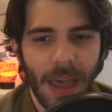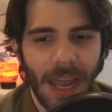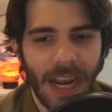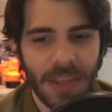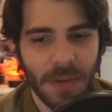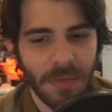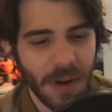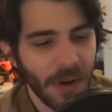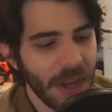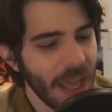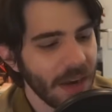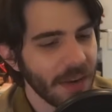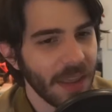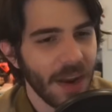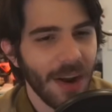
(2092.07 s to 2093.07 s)
At the very
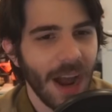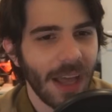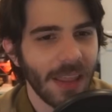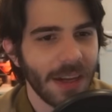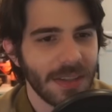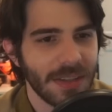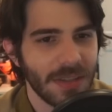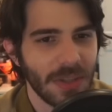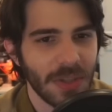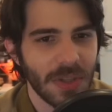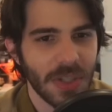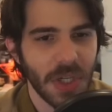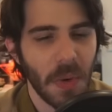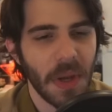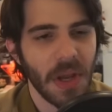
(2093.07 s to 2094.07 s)
end there, I liked just
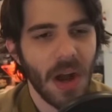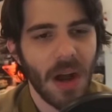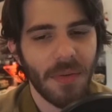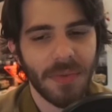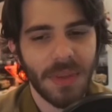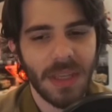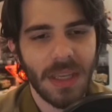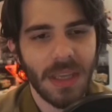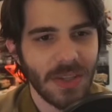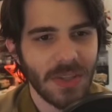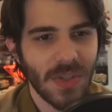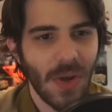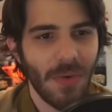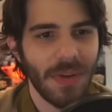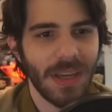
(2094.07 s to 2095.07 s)
showing off the
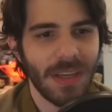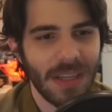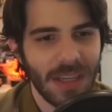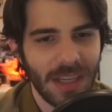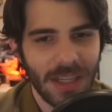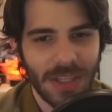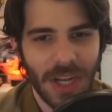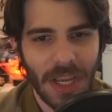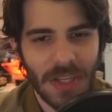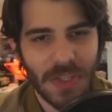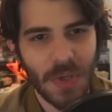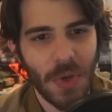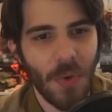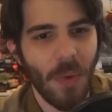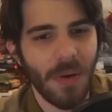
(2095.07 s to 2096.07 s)
Soviet
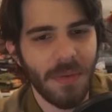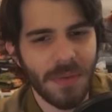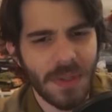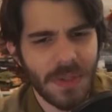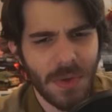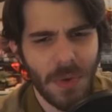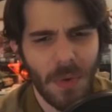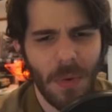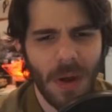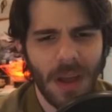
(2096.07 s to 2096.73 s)
JSU-152,